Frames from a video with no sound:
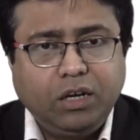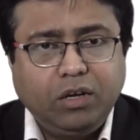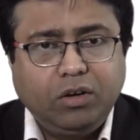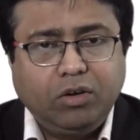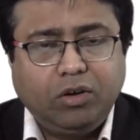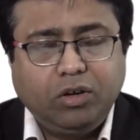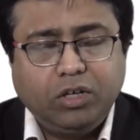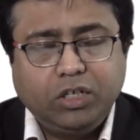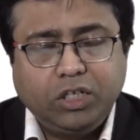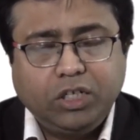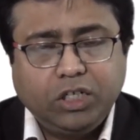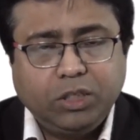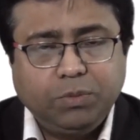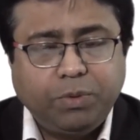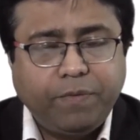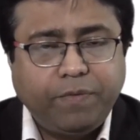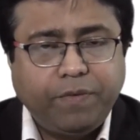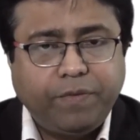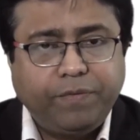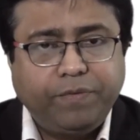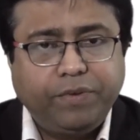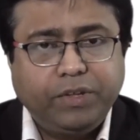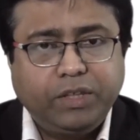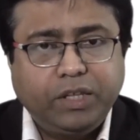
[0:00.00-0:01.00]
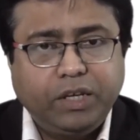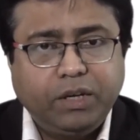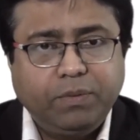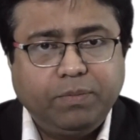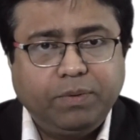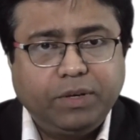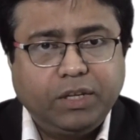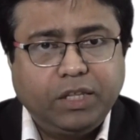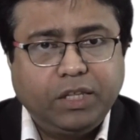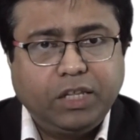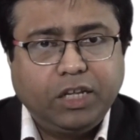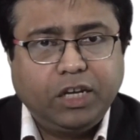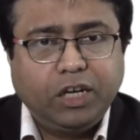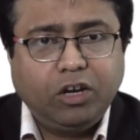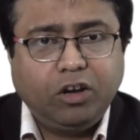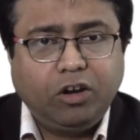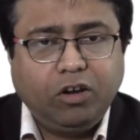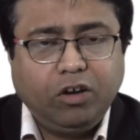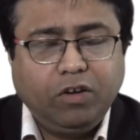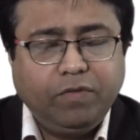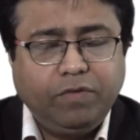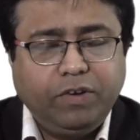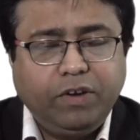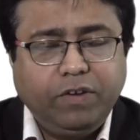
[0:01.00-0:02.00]
not just P53, but there are a
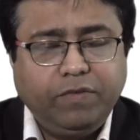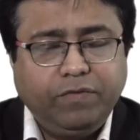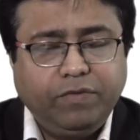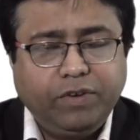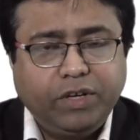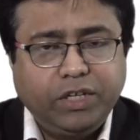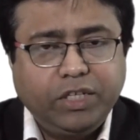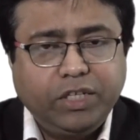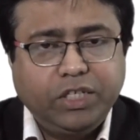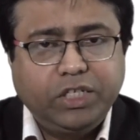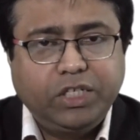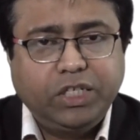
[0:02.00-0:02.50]
lot of different